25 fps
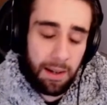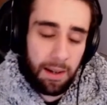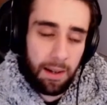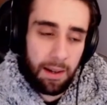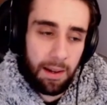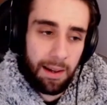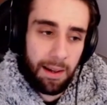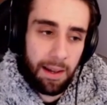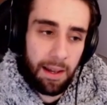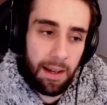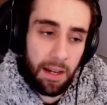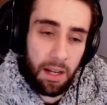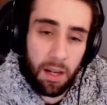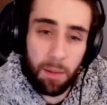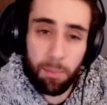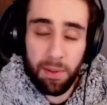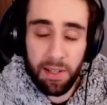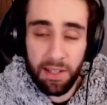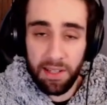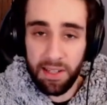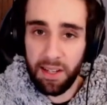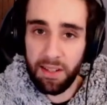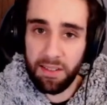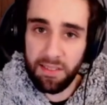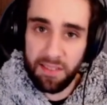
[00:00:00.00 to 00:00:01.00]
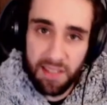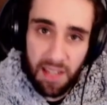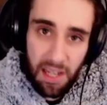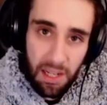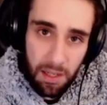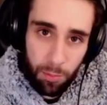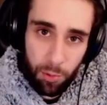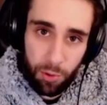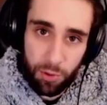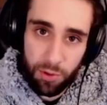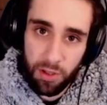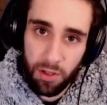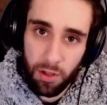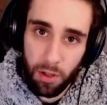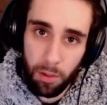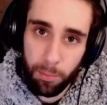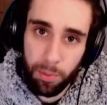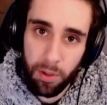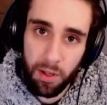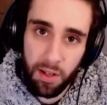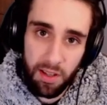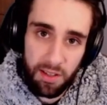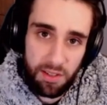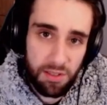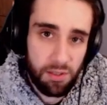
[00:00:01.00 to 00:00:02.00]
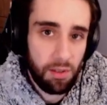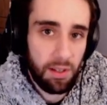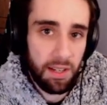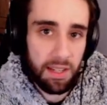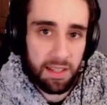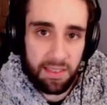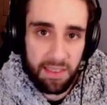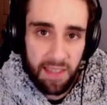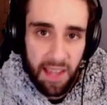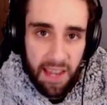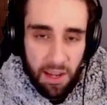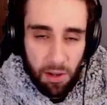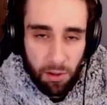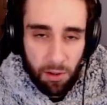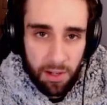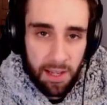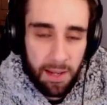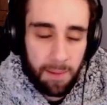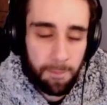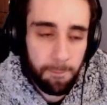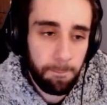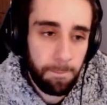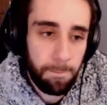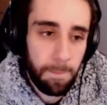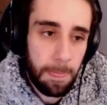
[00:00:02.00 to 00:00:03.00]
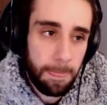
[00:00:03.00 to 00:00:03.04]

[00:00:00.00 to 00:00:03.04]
Completely understandable to not put a solid date on it